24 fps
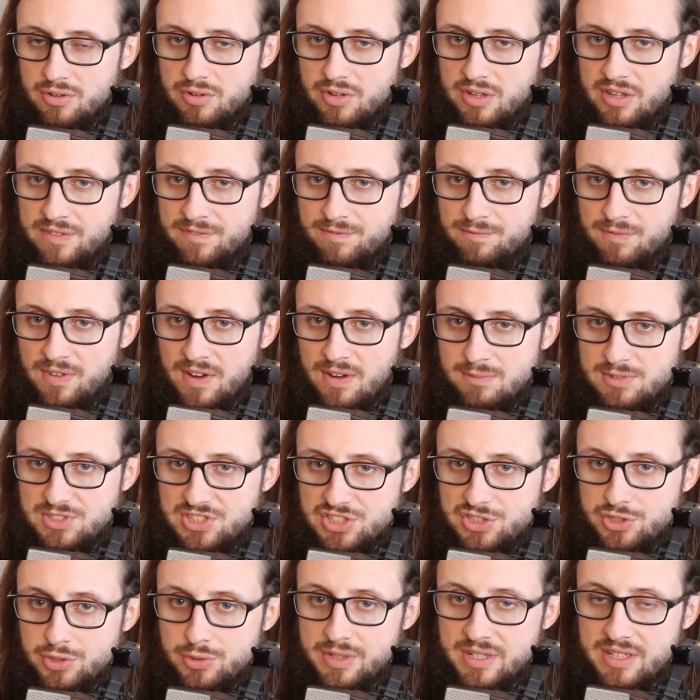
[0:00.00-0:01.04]
If I'm
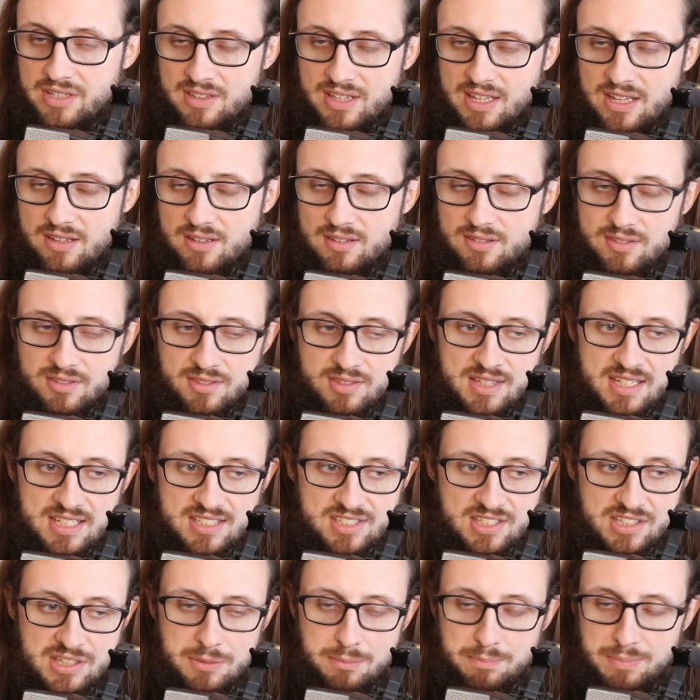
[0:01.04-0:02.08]
just doing like
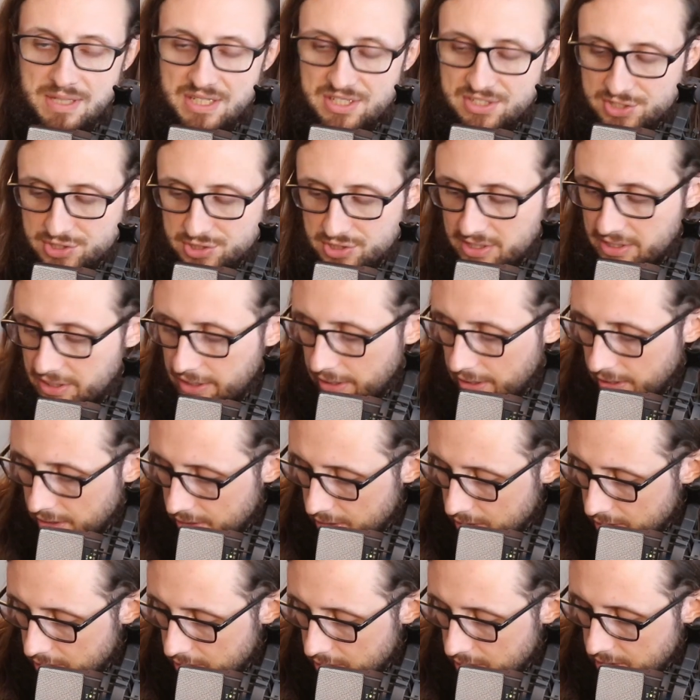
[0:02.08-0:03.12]
this on the B string,
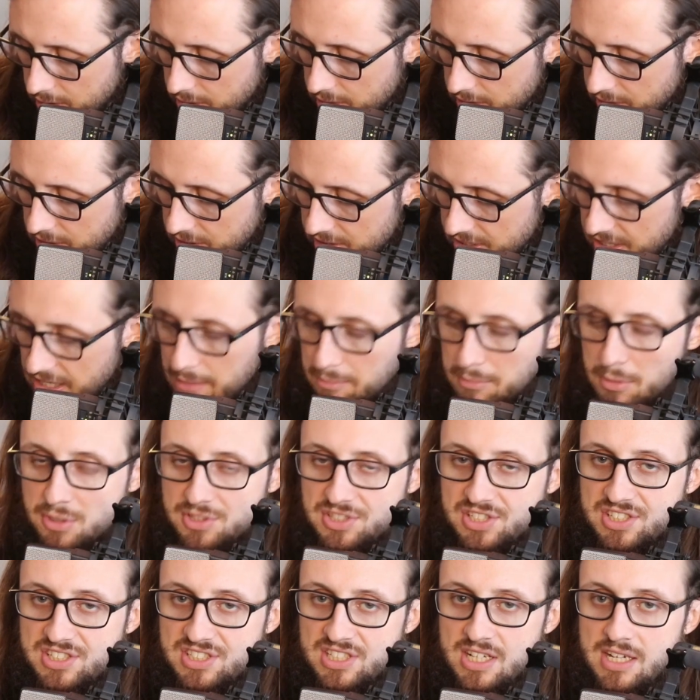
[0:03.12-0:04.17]
yeah,
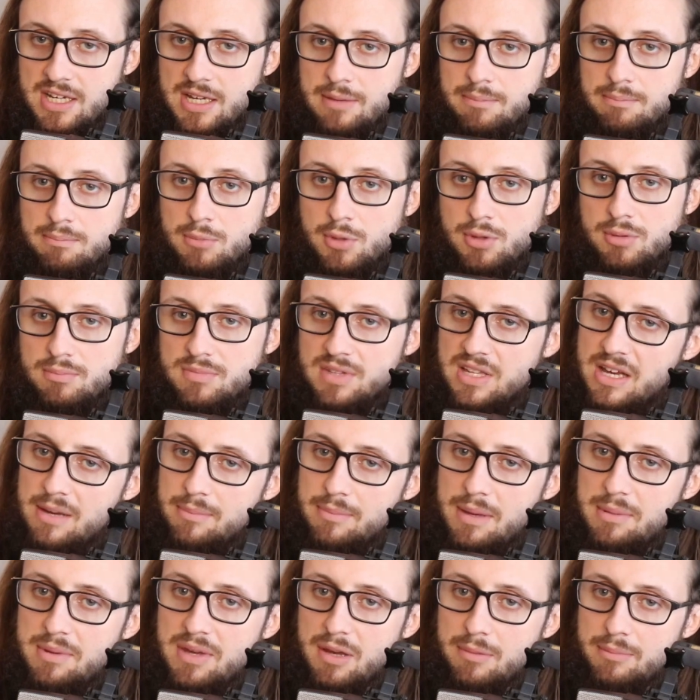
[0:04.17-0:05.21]
most of the time,
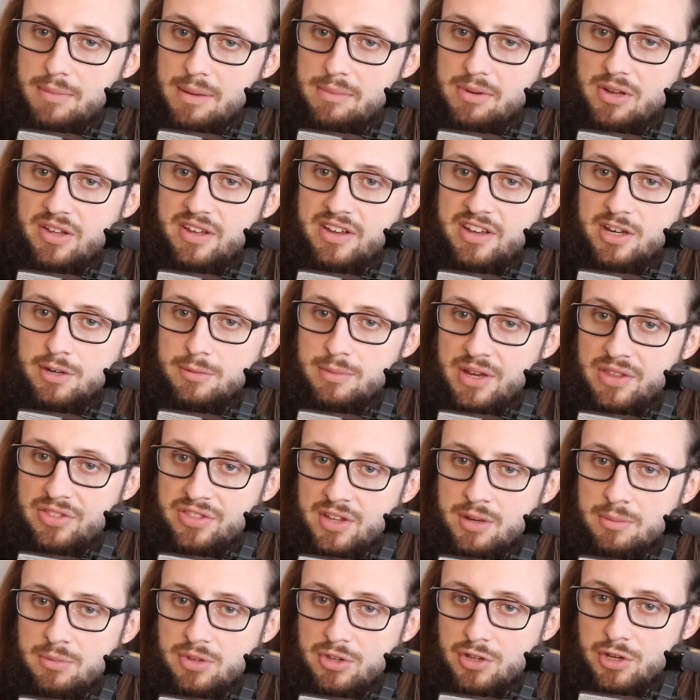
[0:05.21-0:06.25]
maybe I'll anchor my
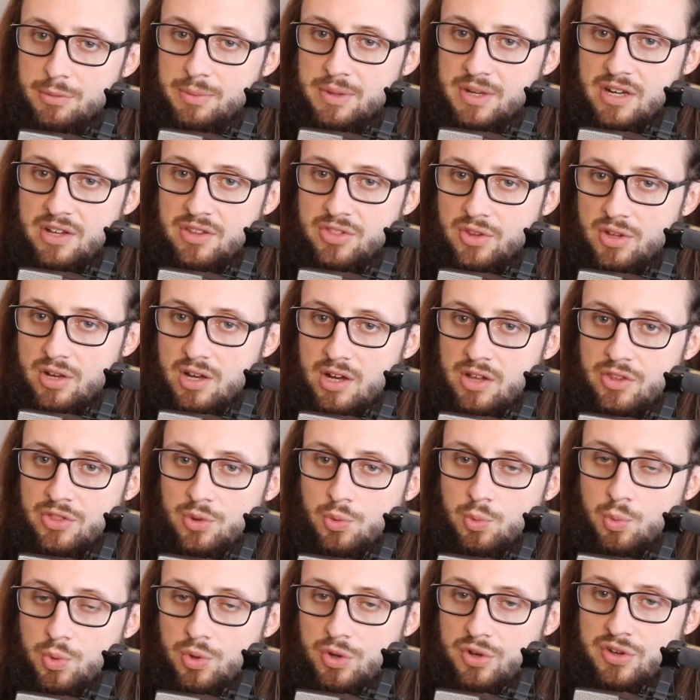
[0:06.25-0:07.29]
thumb a little bit on
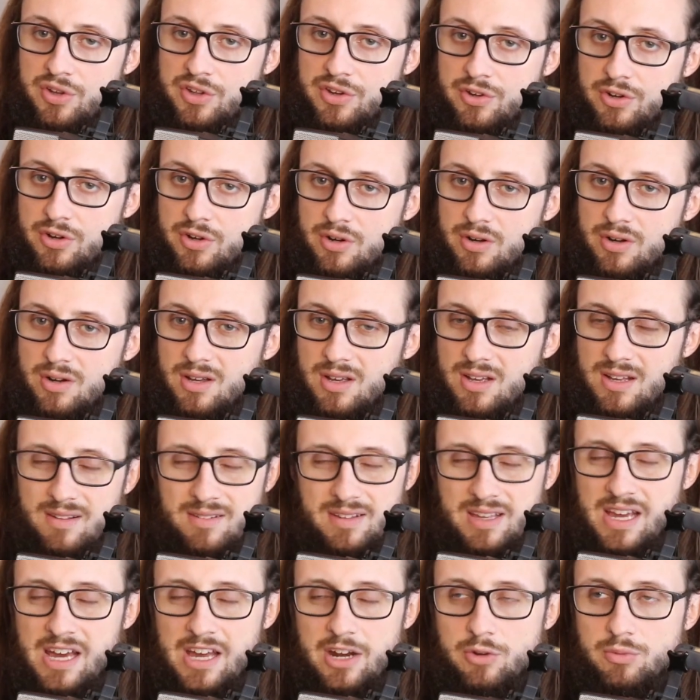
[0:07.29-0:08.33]
the wood, or
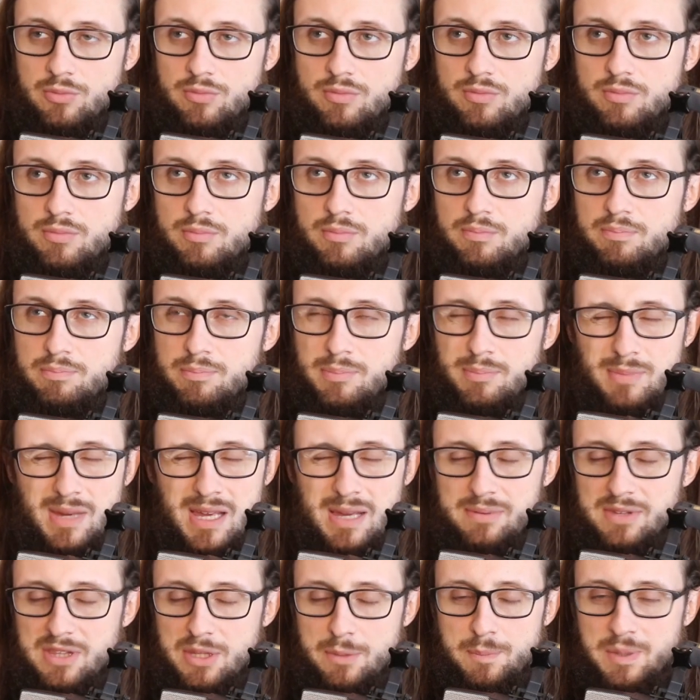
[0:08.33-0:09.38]

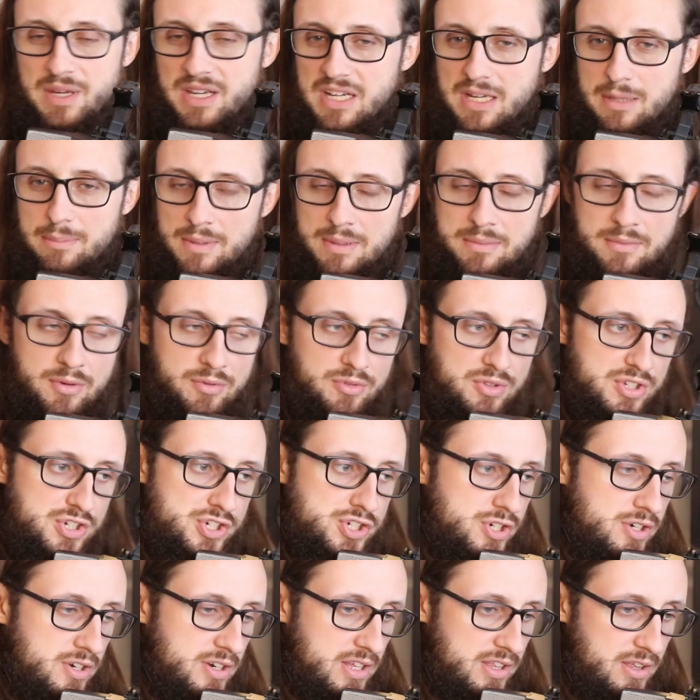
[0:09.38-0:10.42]
maybe the pickup. I'm not really
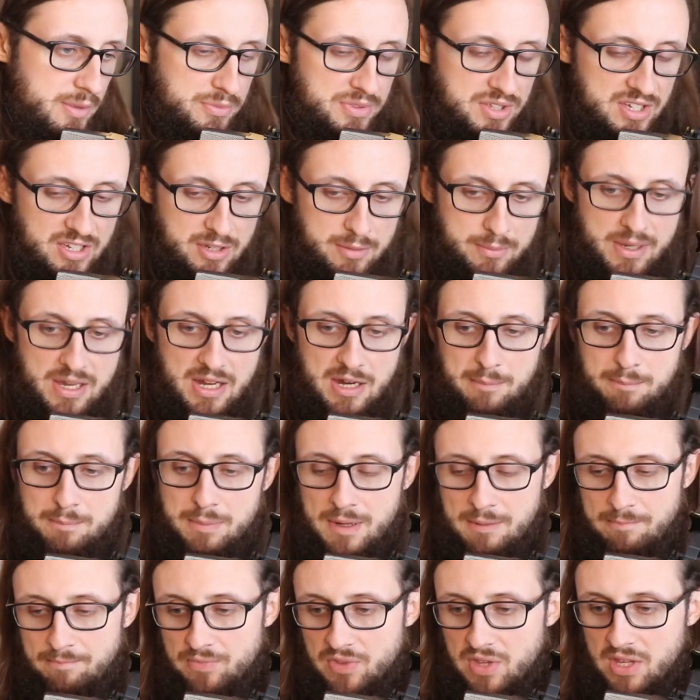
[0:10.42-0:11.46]
sure now that I'm thinking about it,
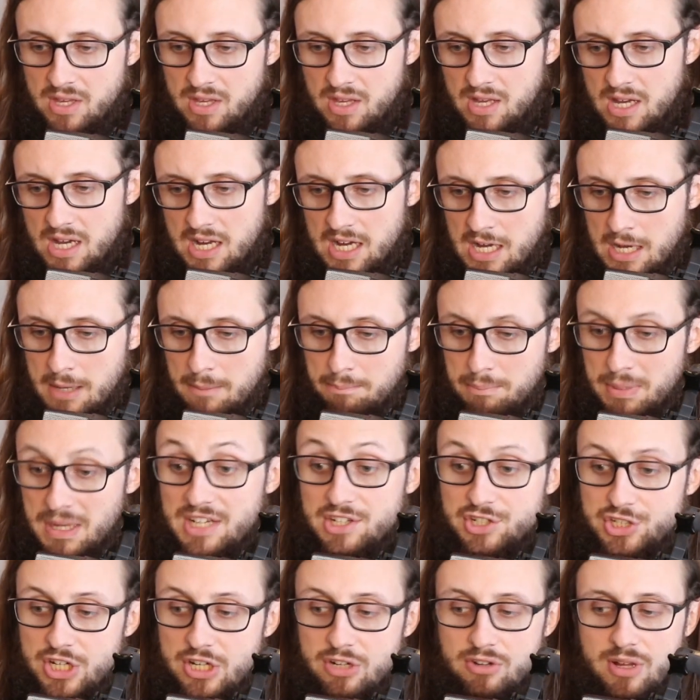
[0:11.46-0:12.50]
but
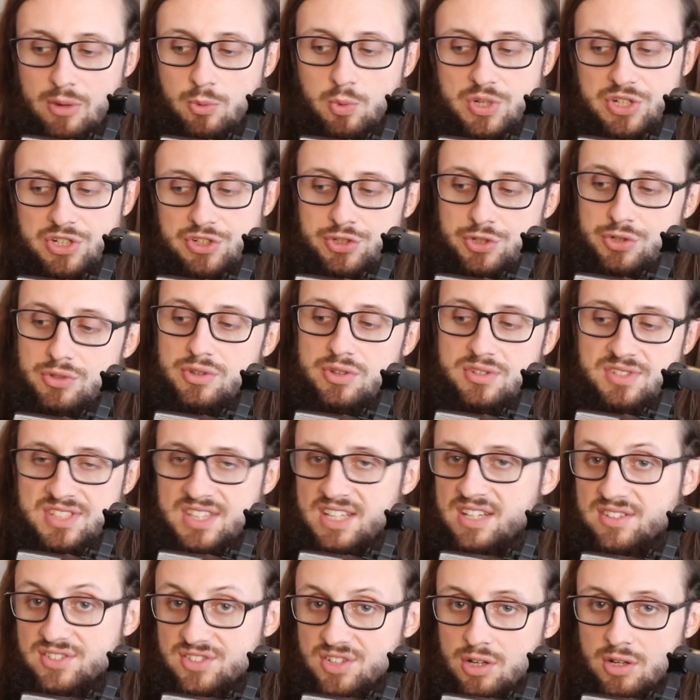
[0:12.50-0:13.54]
in general, I wouldn't do those
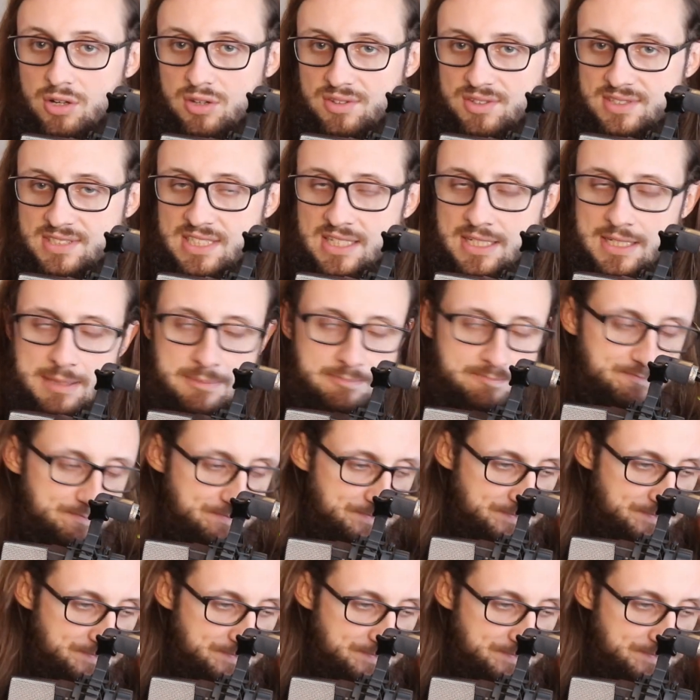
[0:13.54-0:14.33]
things all the time.